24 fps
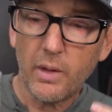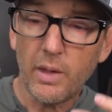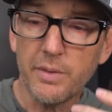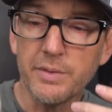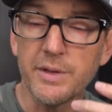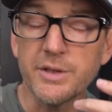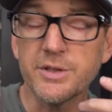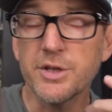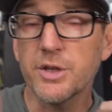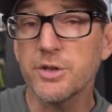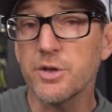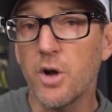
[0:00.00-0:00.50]

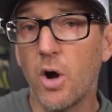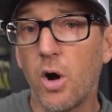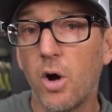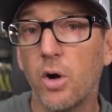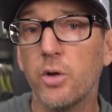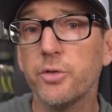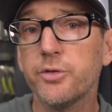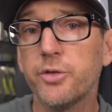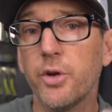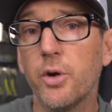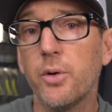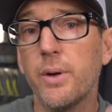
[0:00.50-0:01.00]
This is
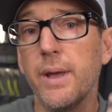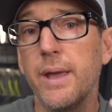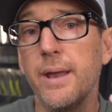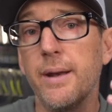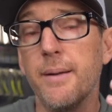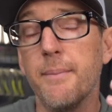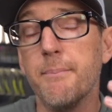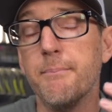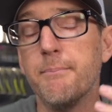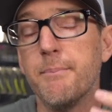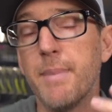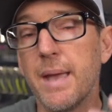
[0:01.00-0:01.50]
also an
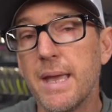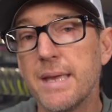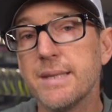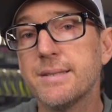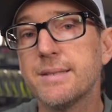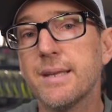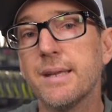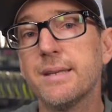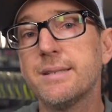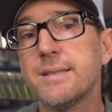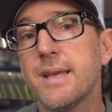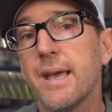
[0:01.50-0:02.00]

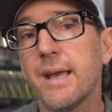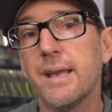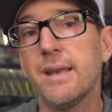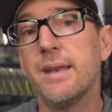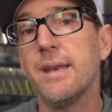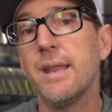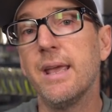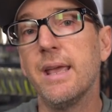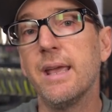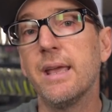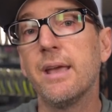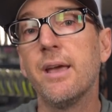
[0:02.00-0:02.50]
amazing
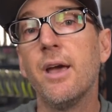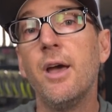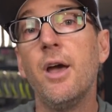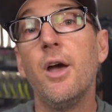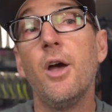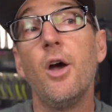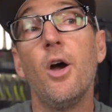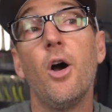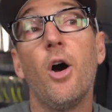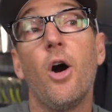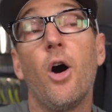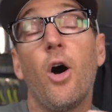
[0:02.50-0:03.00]
technique
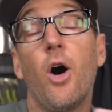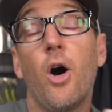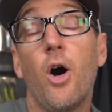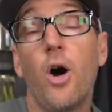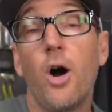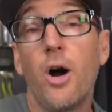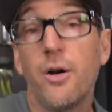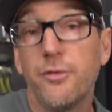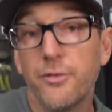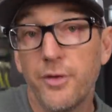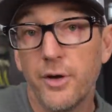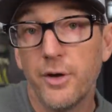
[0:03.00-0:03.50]

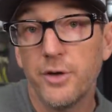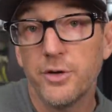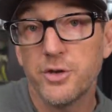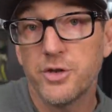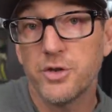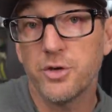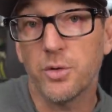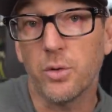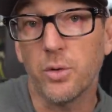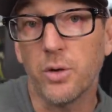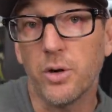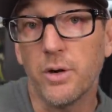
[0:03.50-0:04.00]

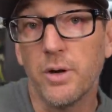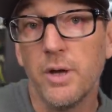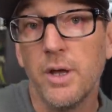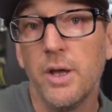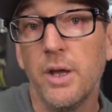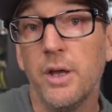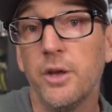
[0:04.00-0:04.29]
offshore.